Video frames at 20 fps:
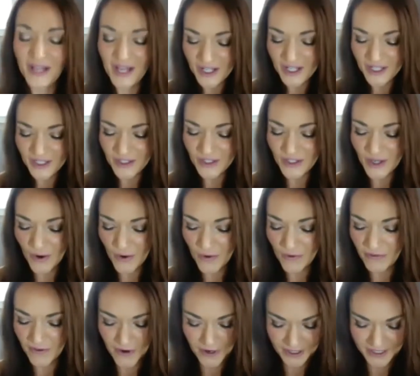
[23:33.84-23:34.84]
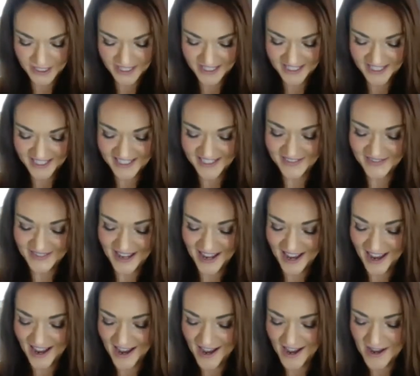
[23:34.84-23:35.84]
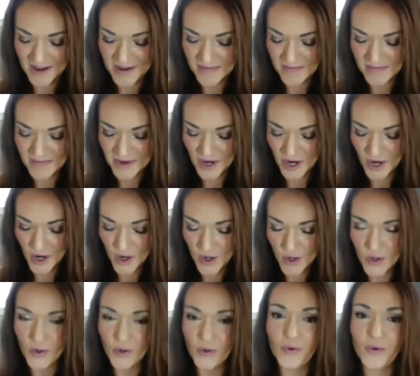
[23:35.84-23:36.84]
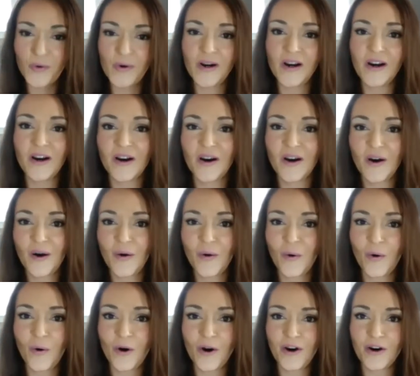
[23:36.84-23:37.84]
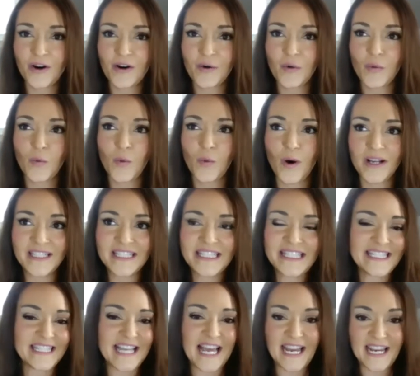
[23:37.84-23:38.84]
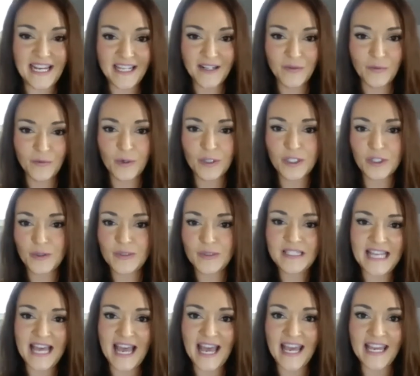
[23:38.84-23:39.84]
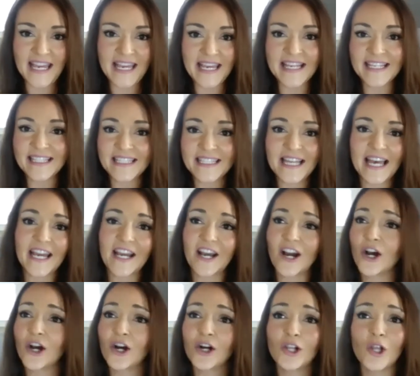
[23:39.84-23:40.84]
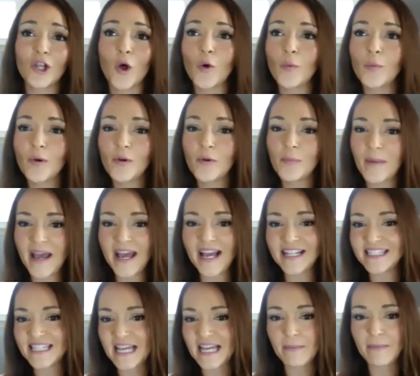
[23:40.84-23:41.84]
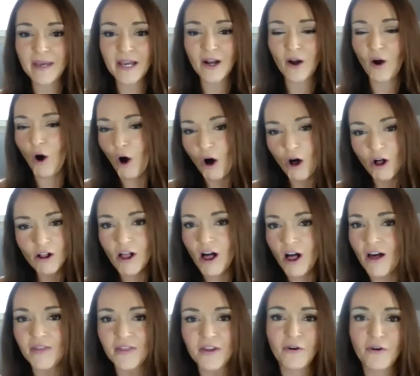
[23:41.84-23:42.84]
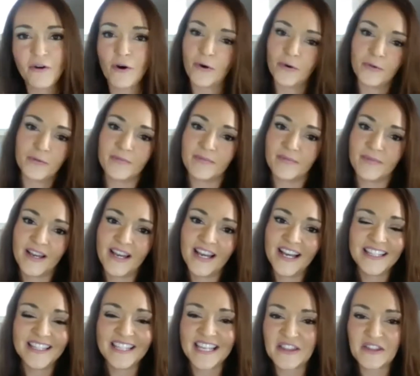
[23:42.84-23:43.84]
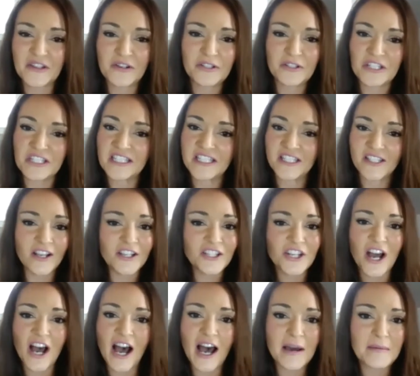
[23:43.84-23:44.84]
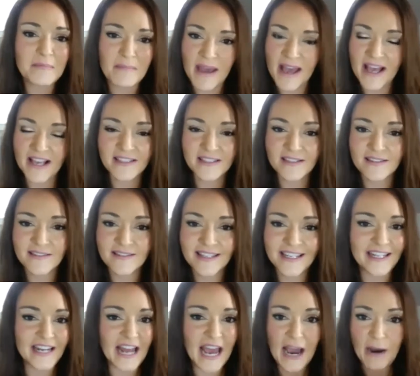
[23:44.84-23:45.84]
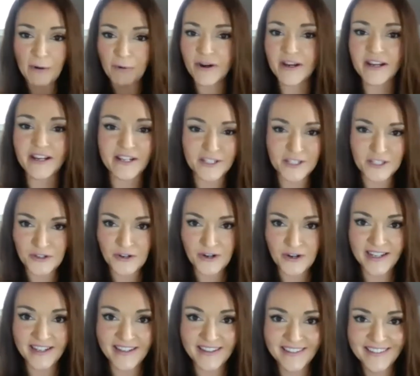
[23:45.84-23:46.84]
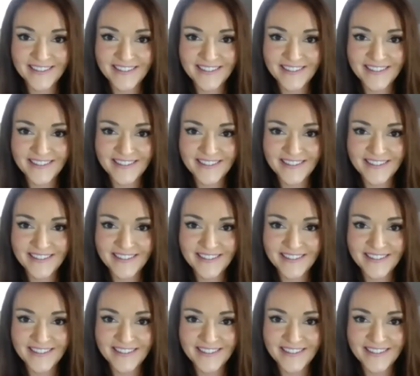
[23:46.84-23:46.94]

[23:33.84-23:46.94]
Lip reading: So first, who or what site would you say is like a global pandemic all on their own? Like they're just such a hot mess in our industry.